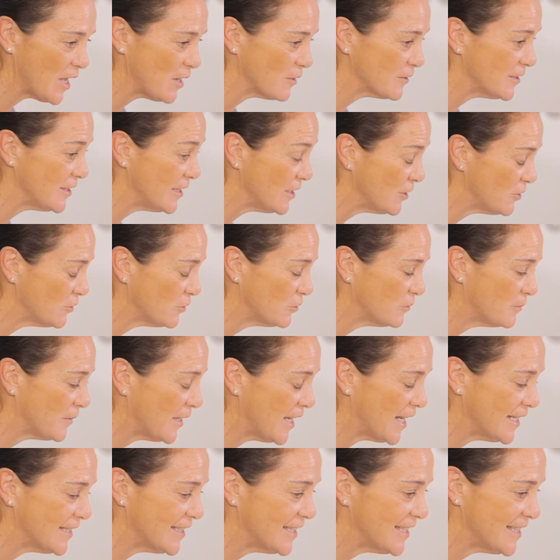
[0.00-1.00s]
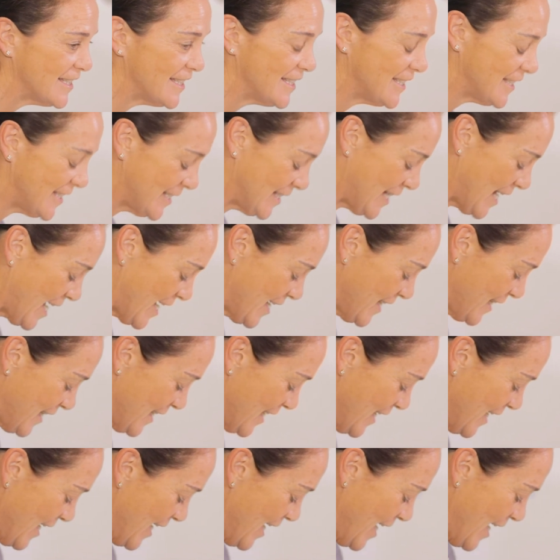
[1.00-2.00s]
our digital partners today.
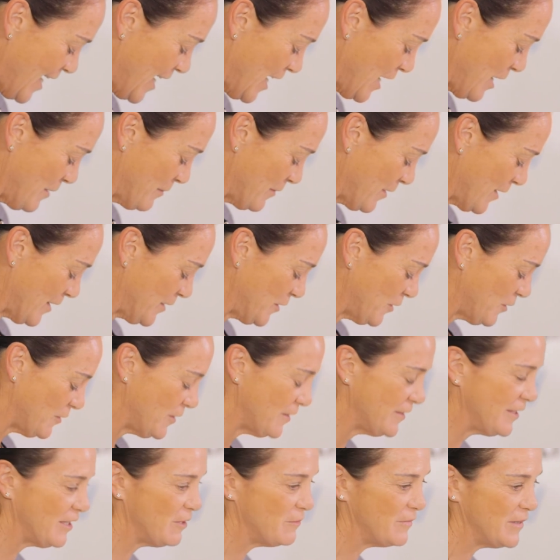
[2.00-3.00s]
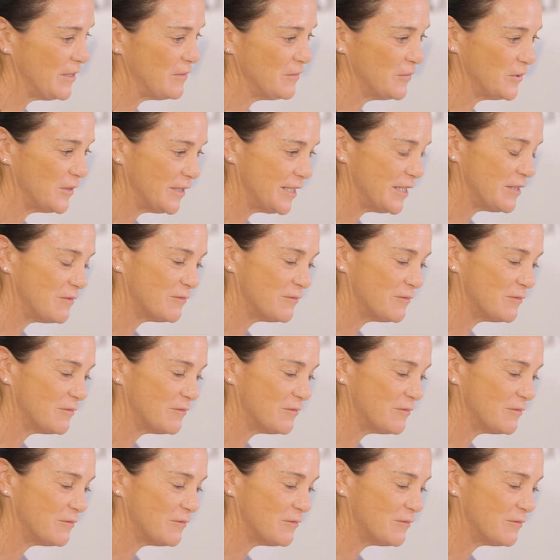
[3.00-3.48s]
Um, I know that they've been pretty